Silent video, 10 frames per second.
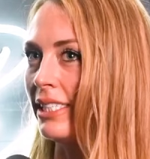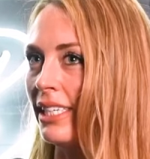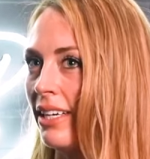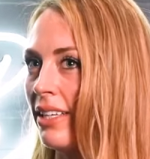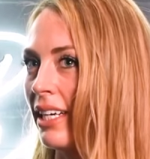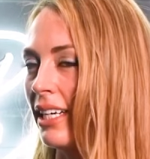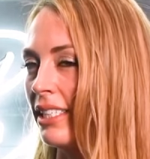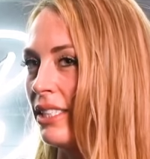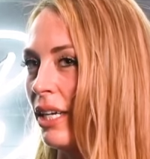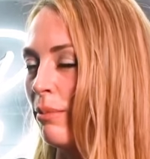and now they're kind of
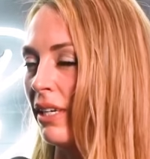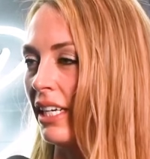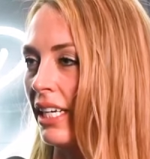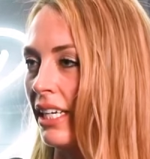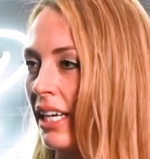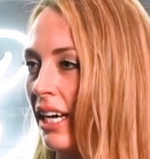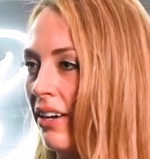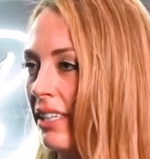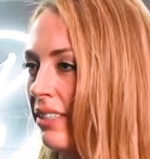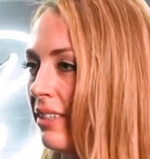stopping it. And now
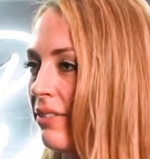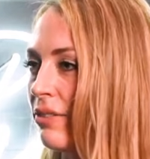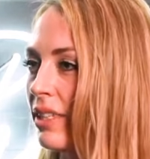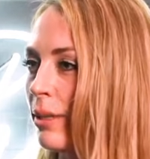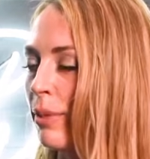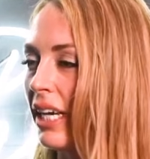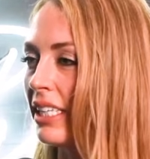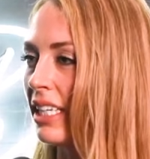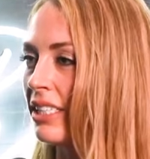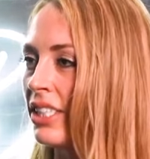I don't even really pay
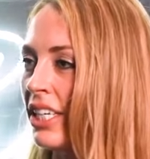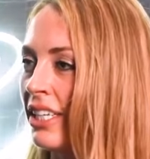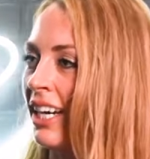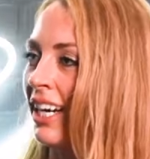attention.